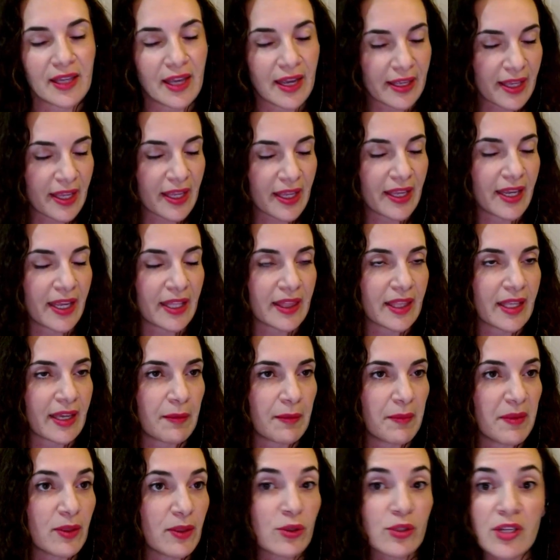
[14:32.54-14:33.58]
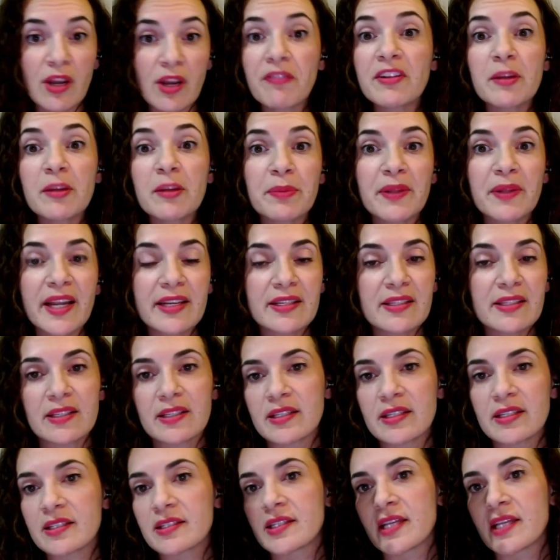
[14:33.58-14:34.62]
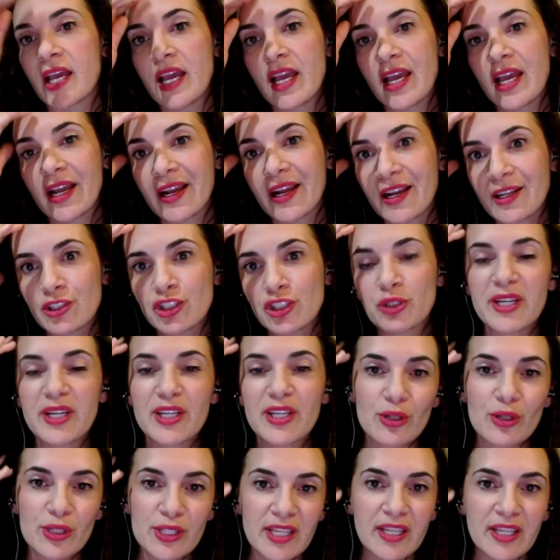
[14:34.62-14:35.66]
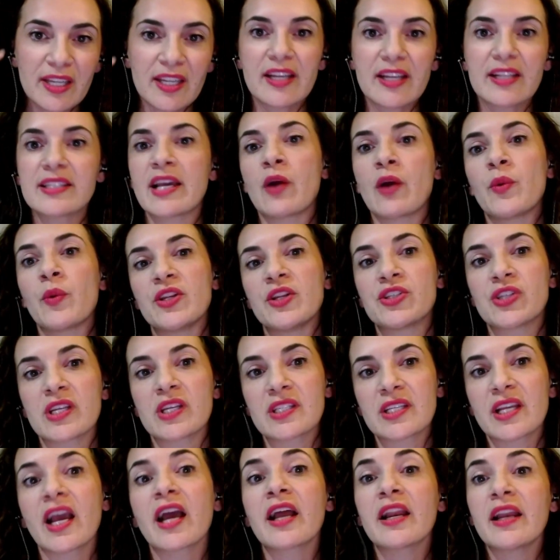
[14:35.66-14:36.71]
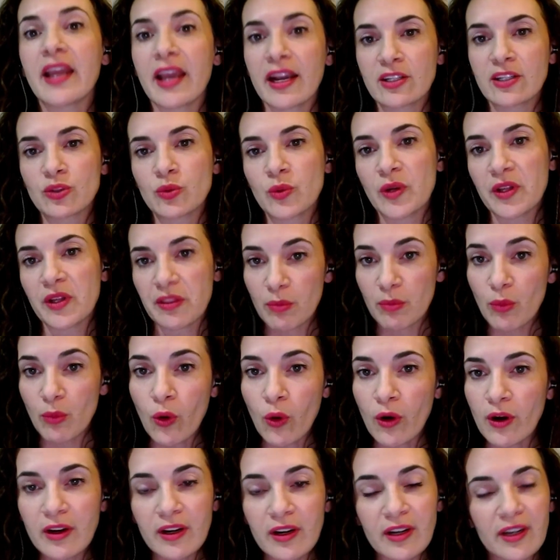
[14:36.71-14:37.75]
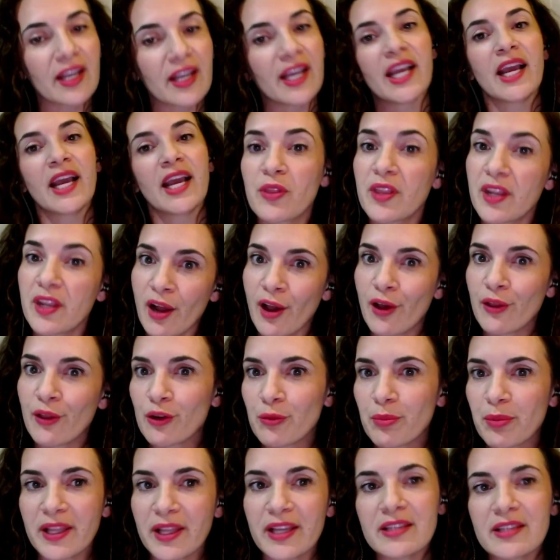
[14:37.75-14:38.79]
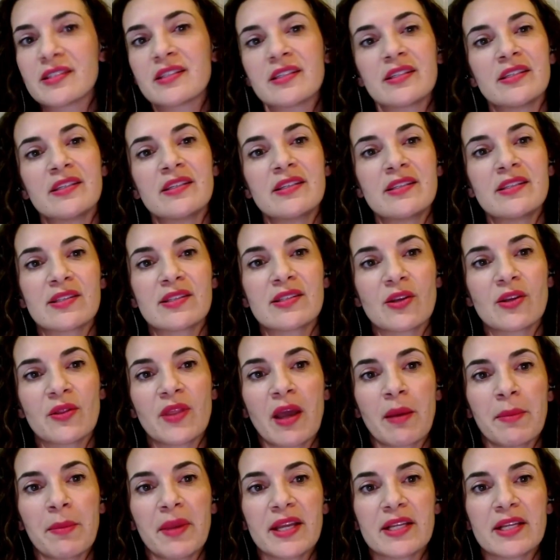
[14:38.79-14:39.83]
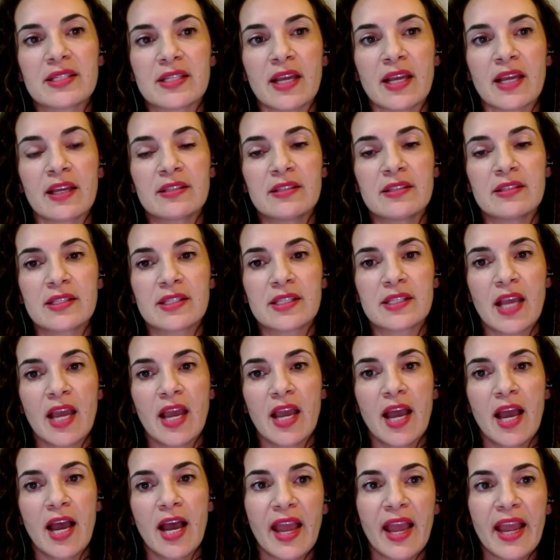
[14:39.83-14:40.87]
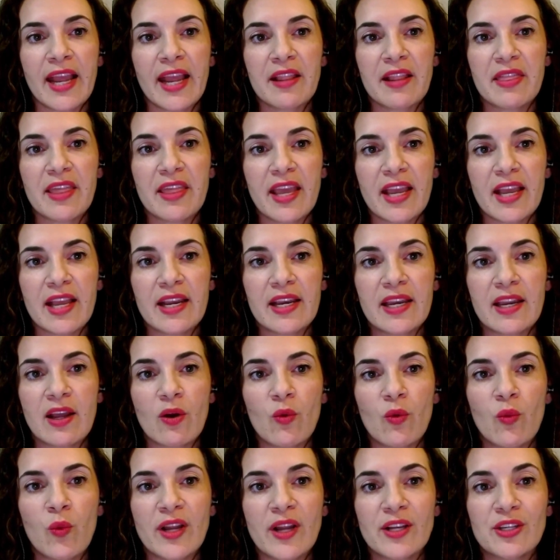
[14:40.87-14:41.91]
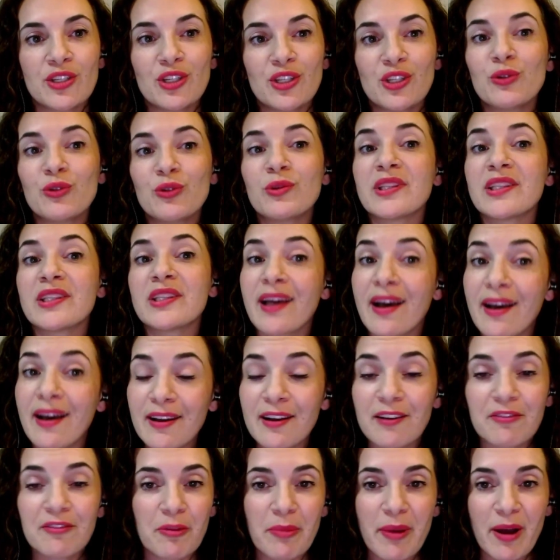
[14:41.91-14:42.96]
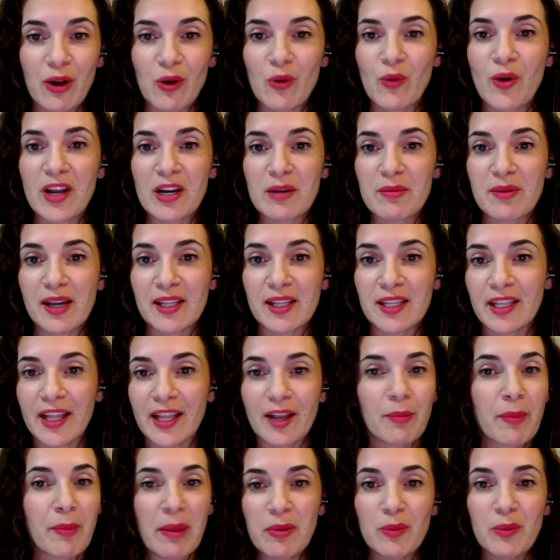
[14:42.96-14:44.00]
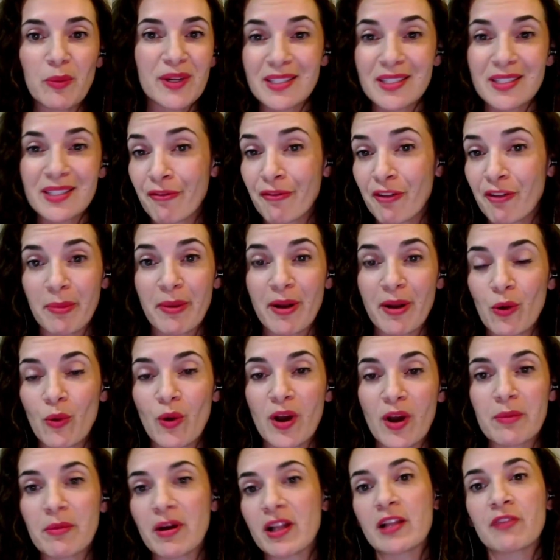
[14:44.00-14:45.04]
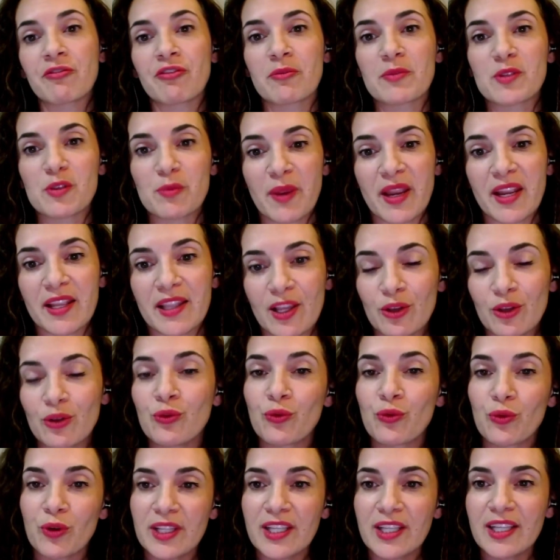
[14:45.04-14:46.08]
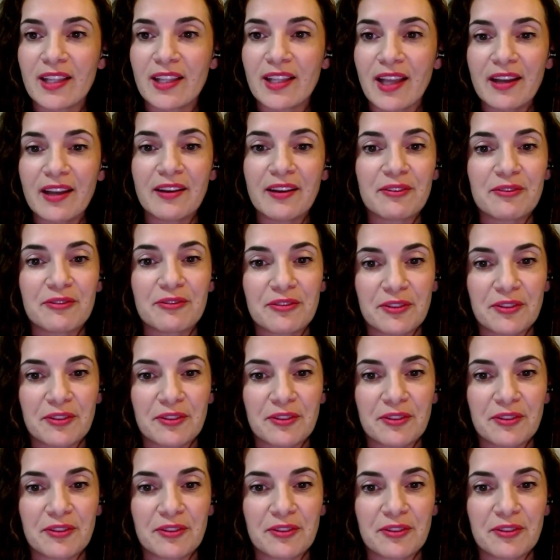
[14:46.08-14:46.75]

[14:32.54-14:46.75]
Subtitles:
I can get that. I mean, there's definitely places, countries or cities that we just connect with more than other places. So that makes sense. And then what do you love about Guatemala? Like maybe what's different about Guatemala from Spain that you really love?